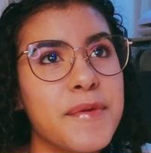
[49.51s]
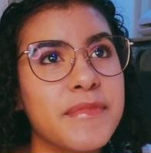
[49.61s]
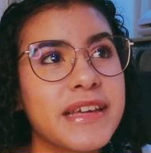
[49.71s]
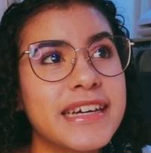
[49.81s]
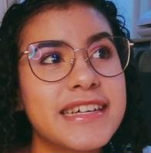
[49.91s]

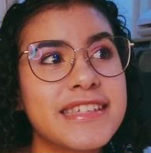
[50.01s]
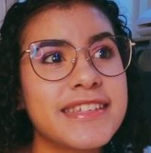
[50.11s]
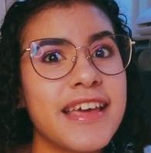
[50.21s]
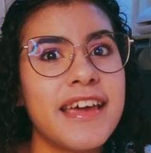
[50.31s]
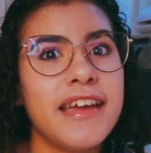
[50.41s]

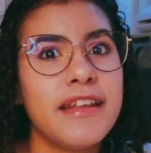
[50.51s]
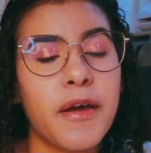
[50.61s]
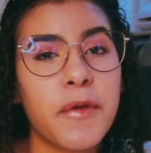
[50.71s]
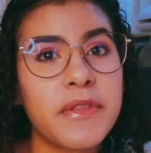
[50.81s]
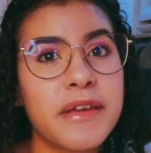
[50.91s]
because
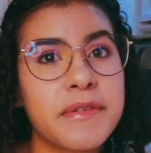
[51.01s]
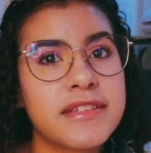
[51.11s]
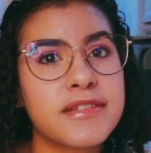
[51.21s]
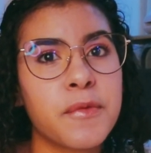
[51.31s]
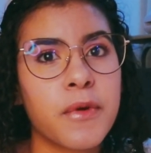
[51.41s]
not only
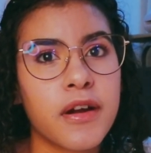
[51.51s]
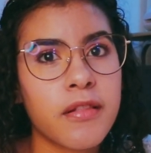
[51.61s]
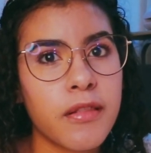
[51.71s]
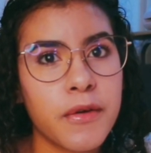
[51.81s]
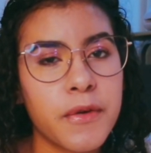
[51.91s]
was the
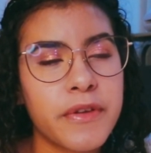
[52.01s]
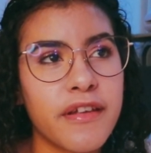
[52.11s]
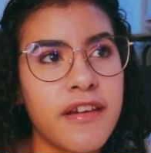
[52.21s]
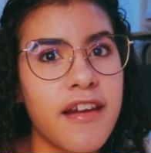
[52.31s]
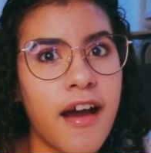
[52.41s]

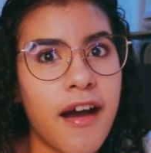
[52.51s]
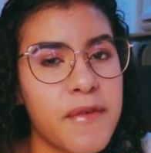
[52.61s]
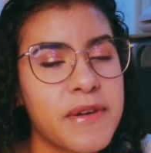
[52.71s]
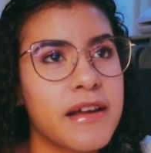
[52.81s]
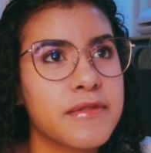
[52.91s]
workload
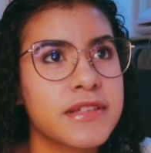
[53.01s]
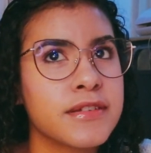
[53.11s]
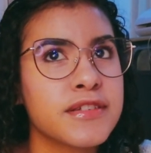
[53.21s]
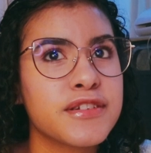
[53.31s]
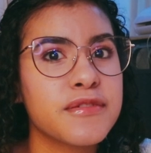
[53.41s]
not what I was
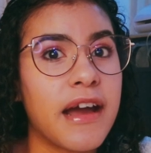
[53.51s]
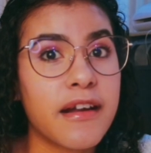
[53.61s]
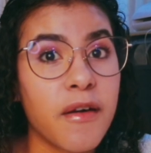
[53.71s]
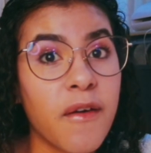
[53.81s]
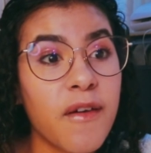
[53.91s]
used to
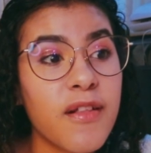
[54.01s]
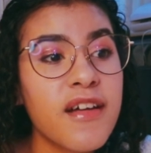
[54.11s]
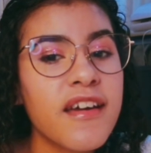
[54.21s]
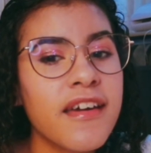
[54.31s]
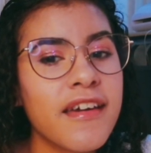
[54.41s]
at
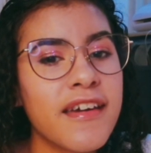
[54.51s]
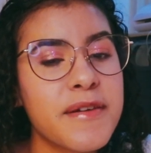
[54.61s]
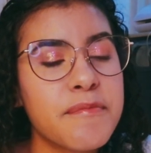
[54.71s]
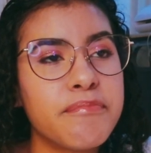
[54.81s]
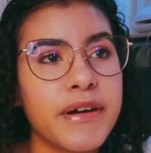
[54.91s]
all,
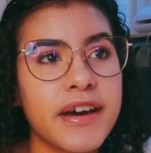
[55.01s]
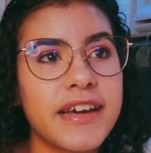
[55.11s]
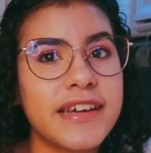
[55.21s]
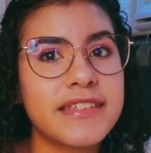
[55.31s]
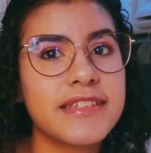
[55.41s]

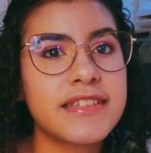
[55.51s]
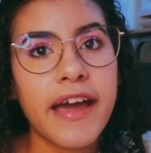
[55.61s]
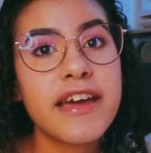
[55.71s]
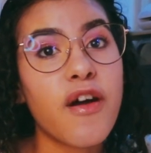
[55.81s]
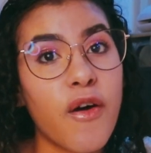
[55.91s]
but
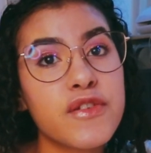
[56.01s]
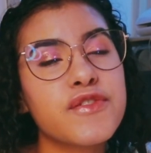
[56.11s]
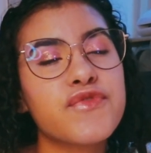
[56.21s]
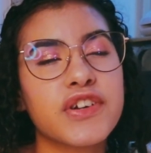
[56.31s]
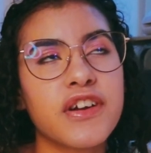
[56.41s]
I had
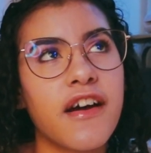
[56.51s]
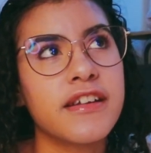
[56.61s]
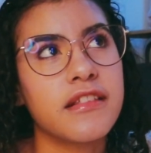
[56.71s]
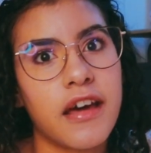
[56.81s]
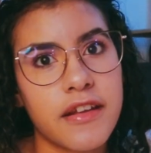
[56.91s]
also
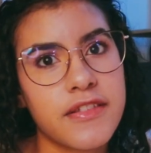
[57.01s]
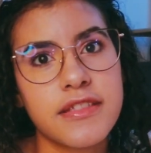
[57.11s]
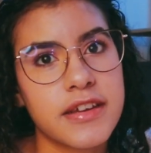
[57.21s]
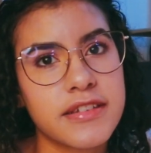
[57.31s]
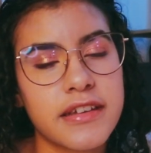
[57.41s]
forgotten a lot of the
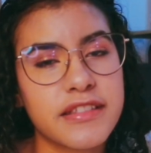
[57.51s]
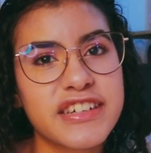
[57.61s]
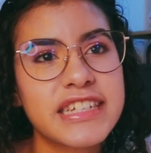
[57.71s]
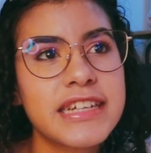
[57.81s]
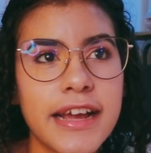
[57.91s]
things I
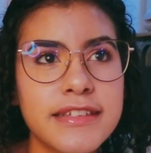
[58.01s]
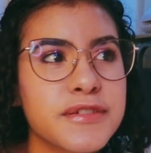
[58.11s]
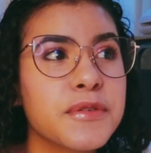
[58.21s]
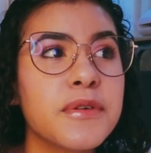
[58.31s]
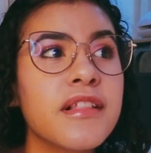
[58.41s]
learned in high
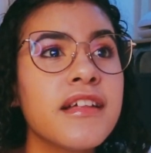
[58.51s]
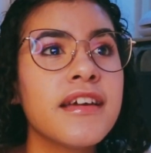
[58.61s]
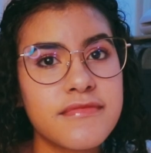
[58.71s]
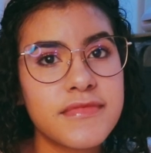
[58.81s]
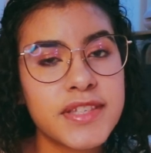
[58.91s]
school.
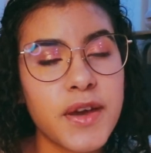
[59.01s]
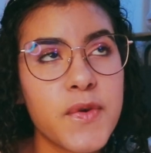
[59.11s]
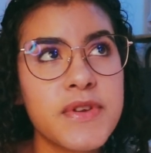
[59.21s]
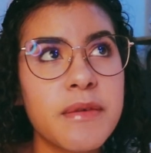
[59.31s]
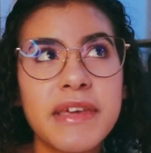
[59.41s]

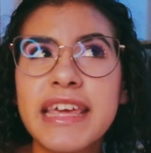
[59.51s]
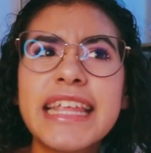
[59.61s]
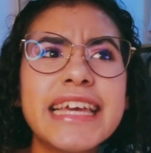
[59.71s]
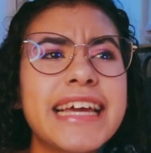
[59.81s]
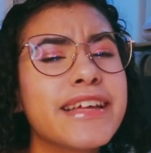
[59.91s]
So in the
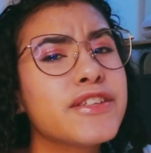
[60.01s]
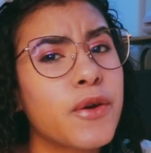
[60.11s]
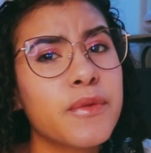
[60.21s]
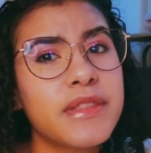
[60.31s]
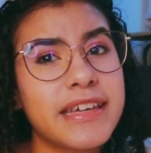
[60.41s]
beginning, I
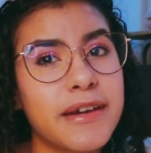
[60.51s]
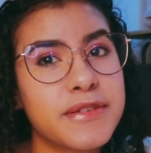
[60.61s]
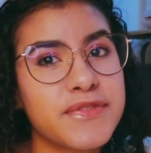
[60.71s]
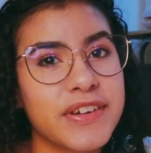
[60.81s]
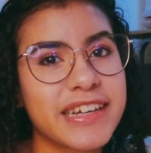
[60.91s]
don't think I
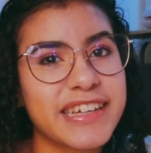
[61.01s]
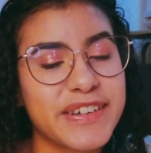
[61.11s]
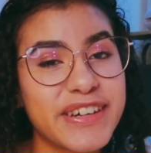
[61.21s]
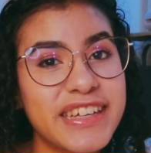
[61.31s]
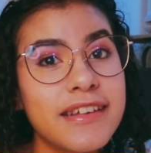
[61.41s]
was very
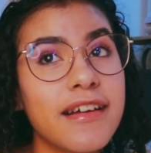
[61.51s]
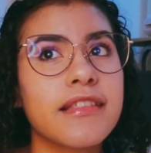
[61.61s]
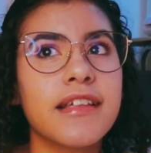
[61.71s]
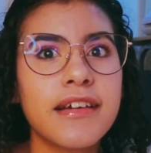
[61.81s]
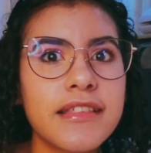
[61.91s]
good.
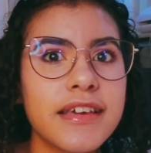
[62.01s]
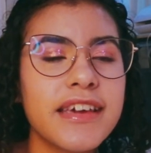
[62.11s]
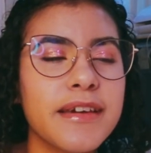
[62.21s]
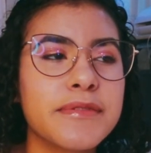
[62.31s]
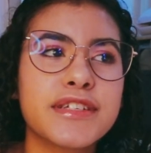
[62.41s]

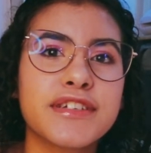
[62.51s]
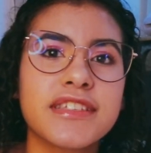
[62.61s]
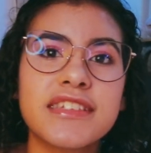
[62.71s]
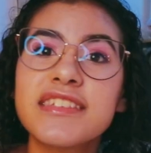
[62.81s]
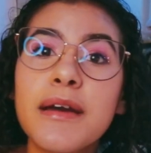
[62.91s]
Luckily, it was
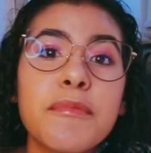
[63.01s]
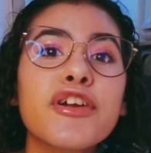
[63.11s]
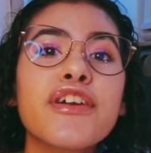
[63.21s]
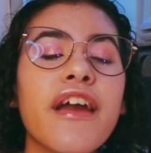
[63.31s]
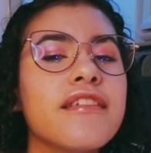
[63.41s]
during the
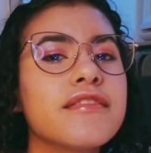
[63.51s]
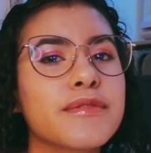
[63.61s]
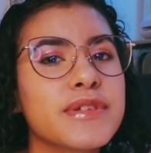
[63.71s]
summer and there